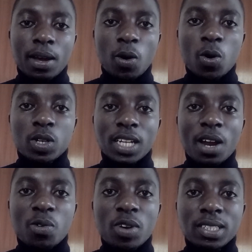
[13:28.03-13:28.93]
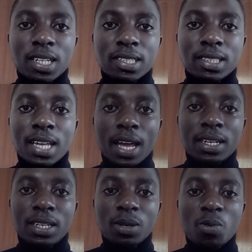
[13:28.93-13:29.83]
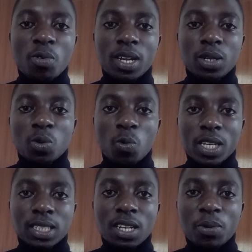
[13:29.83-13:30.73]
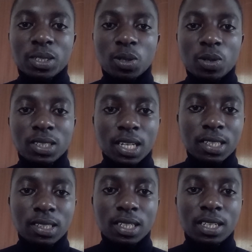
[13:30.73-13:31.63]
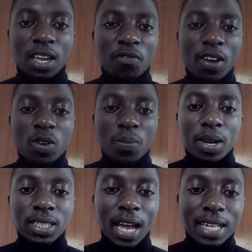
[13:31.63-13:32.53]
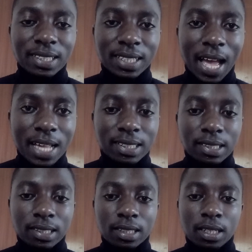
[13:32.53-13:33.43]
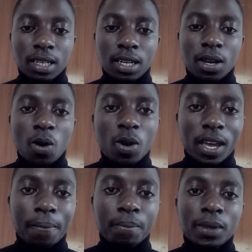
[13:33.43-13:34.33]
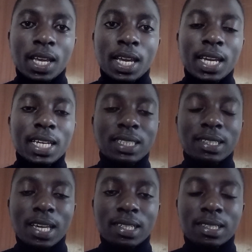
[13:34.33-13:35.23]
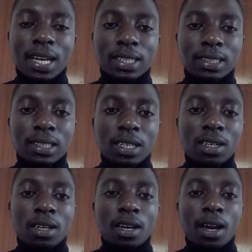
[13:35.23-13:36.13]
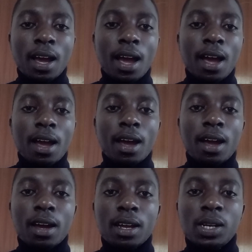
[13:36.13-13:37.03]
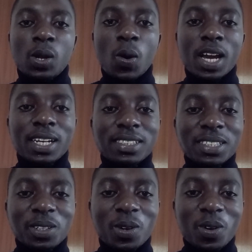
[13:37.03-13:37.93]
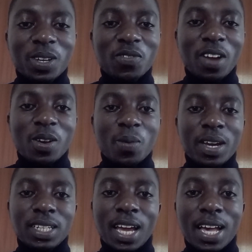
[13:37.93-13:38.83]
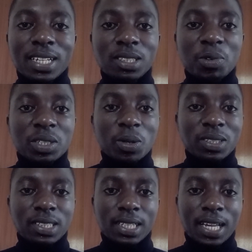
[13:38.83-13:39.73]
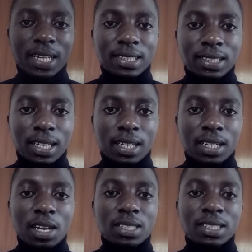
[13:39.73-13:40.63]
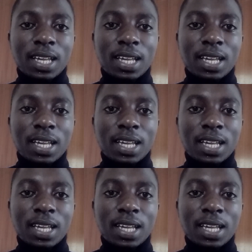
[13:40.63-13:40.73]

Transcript: it addresses the degree to which the resources in the environment are scarce. Okay, it says that the organizational environment has resource scarcity. The